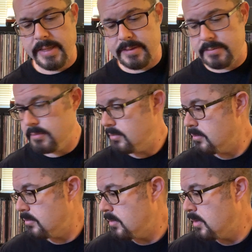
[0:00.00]
Clayton,
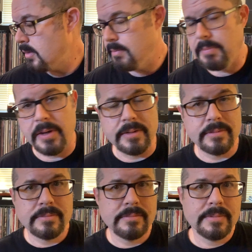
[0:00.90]
but
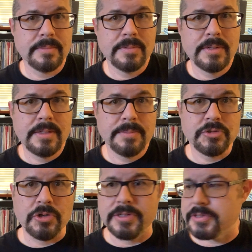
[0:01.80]

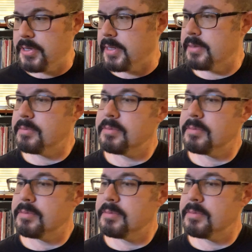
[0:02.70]
sure he's good.